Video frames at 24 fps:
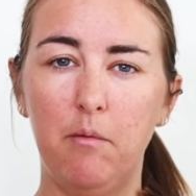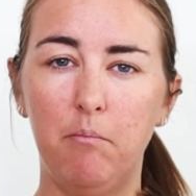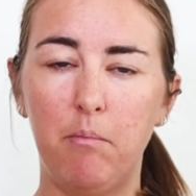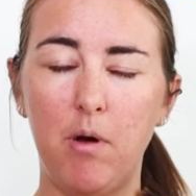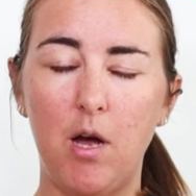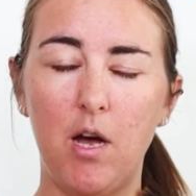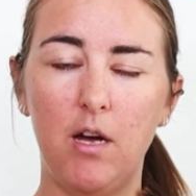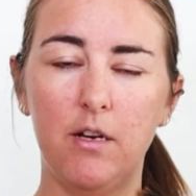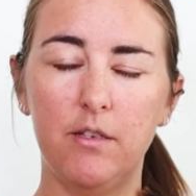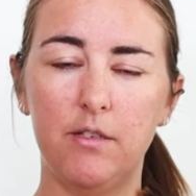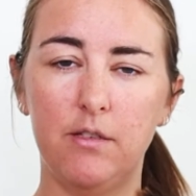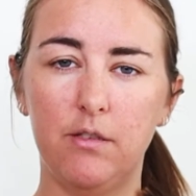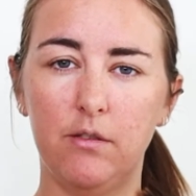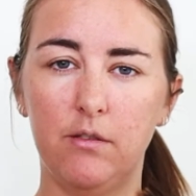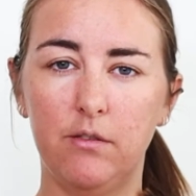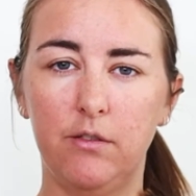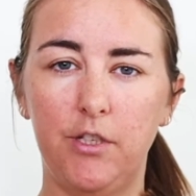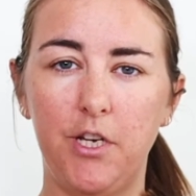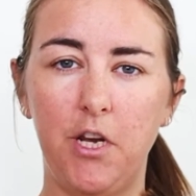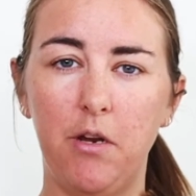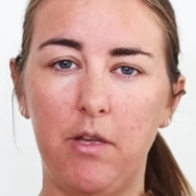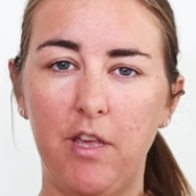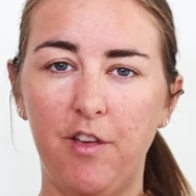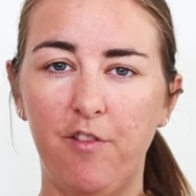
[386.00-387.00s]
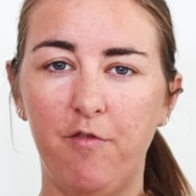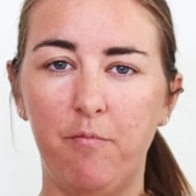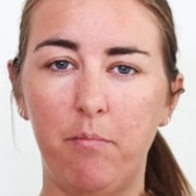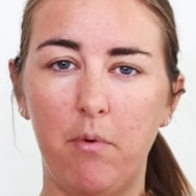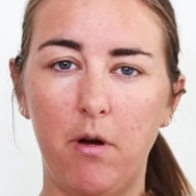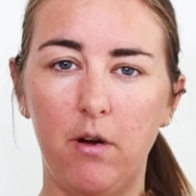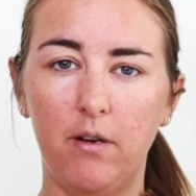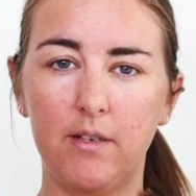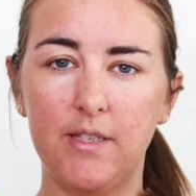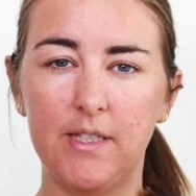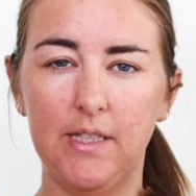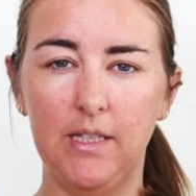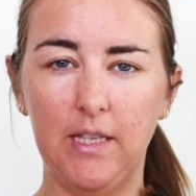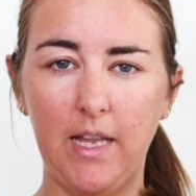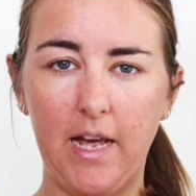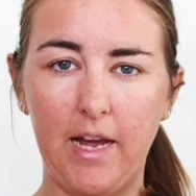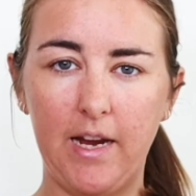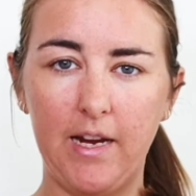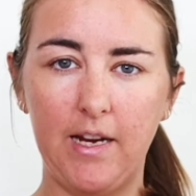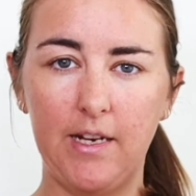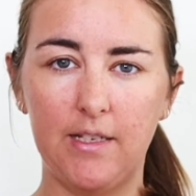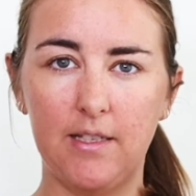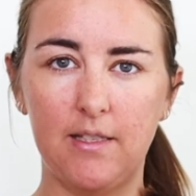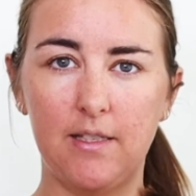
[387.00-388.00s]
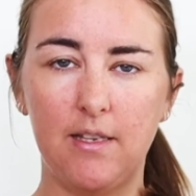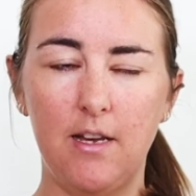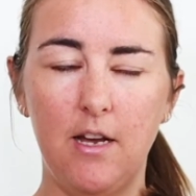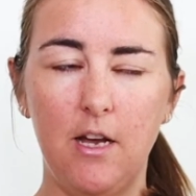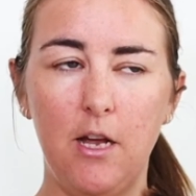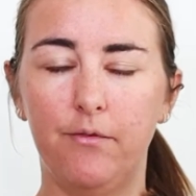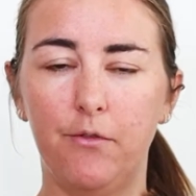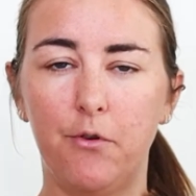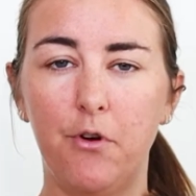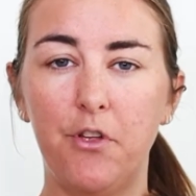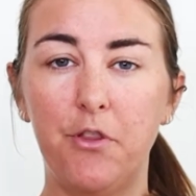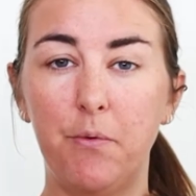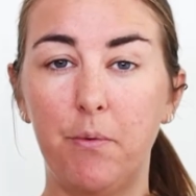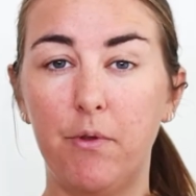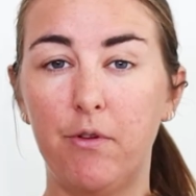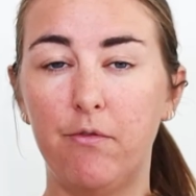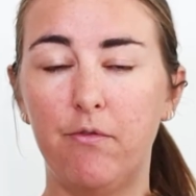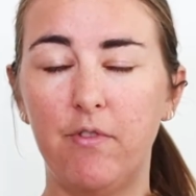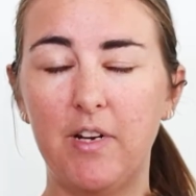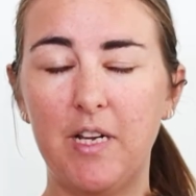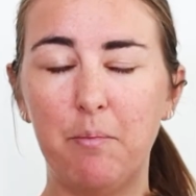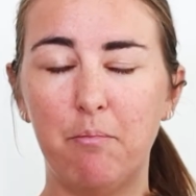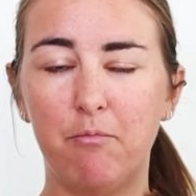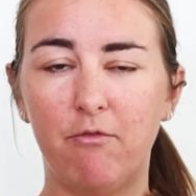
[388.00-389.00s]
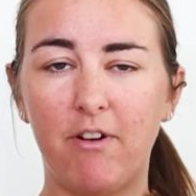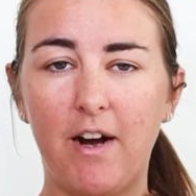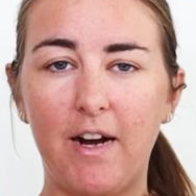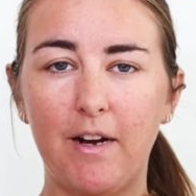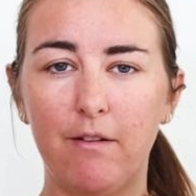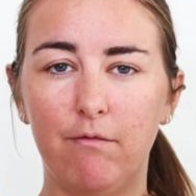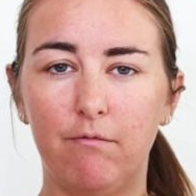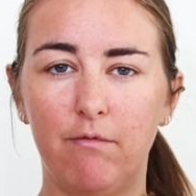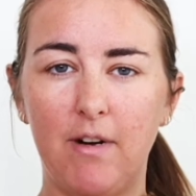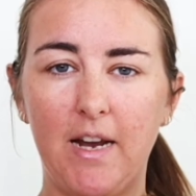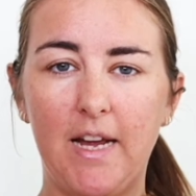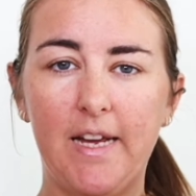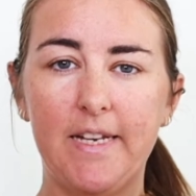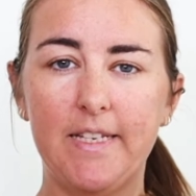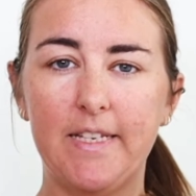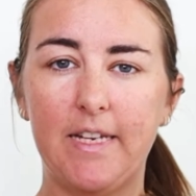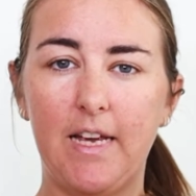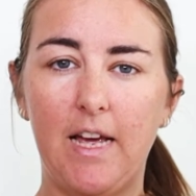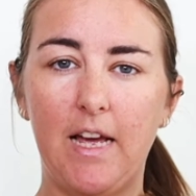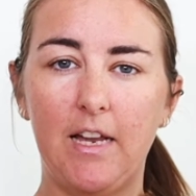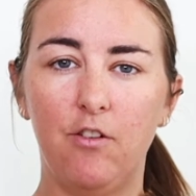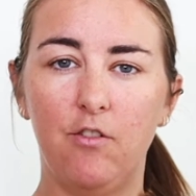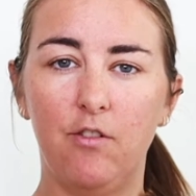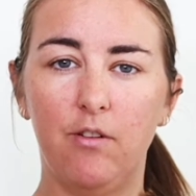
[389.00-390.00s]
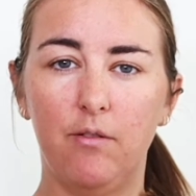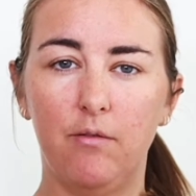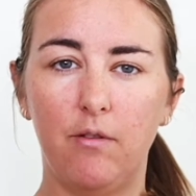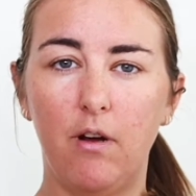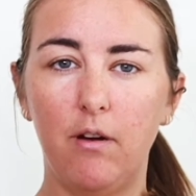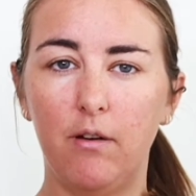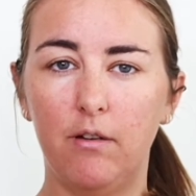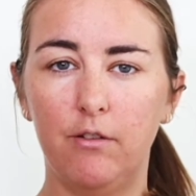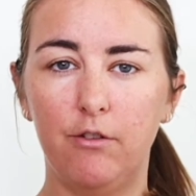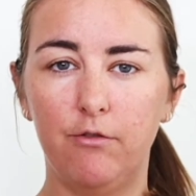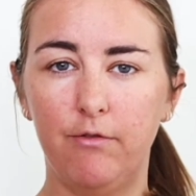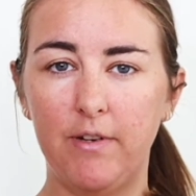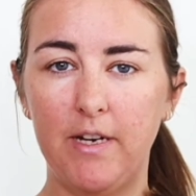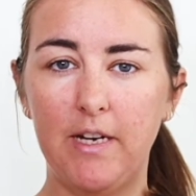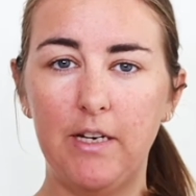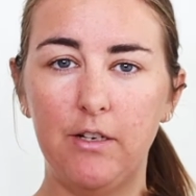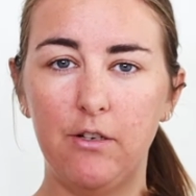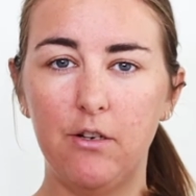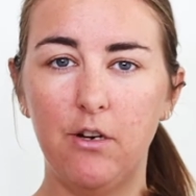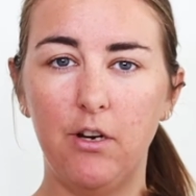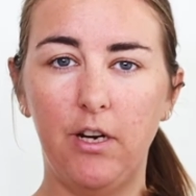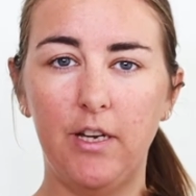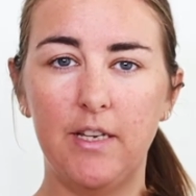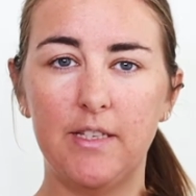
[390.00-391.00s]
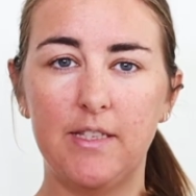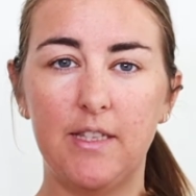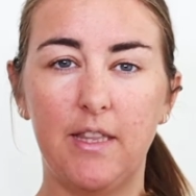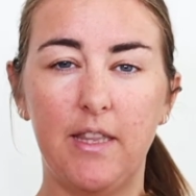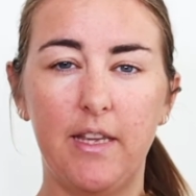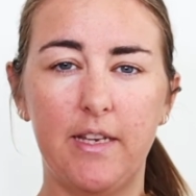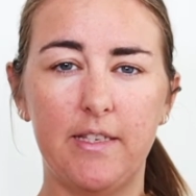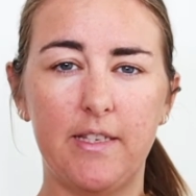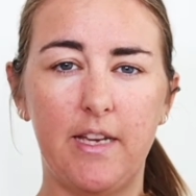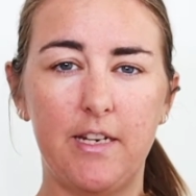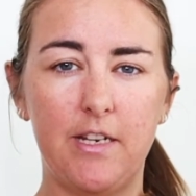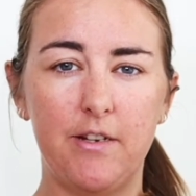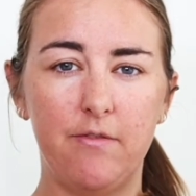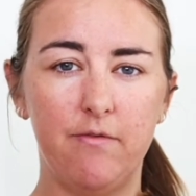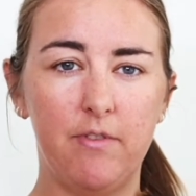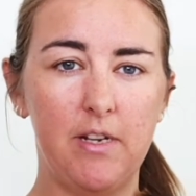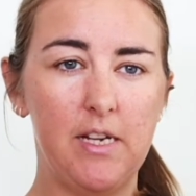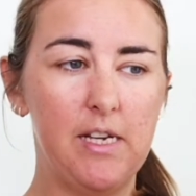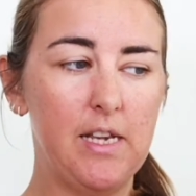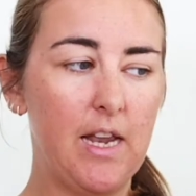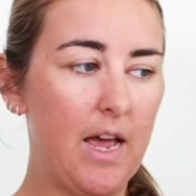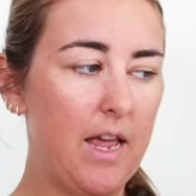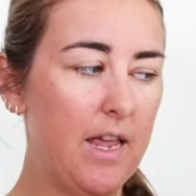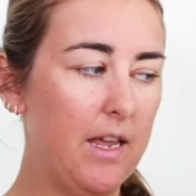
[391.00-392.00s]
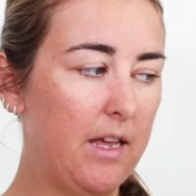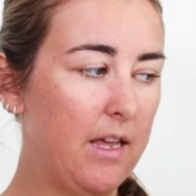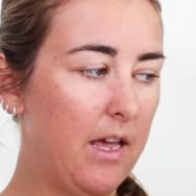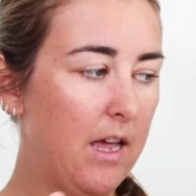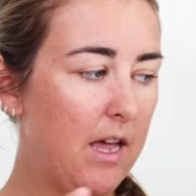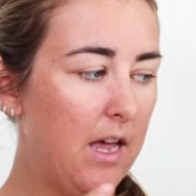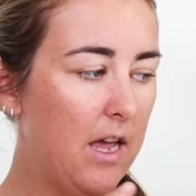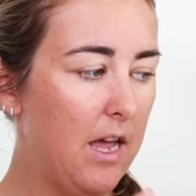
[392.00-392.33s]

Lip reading: parcel, you know, gift box lights, or they were the really bright red and green colours and things that I didn't really like.